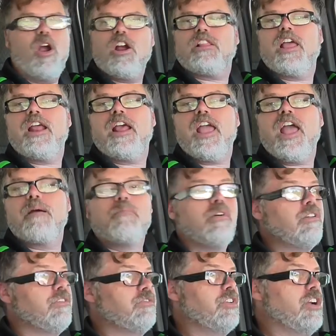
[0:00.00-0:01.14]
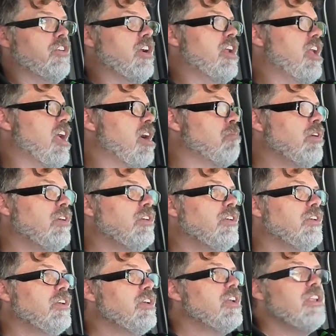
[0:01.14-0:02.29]
Parkland AM. Frigger AM.
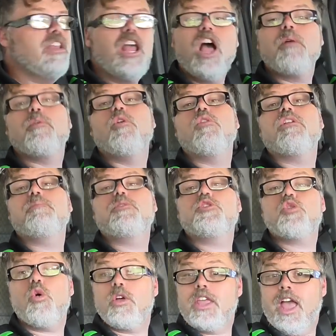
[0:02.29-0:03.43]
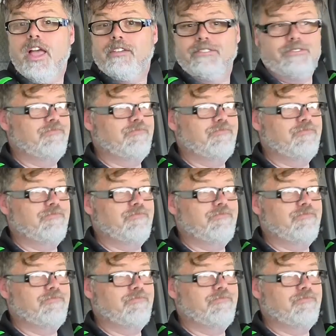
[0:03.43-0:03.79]
Now I'm going to Petrolia.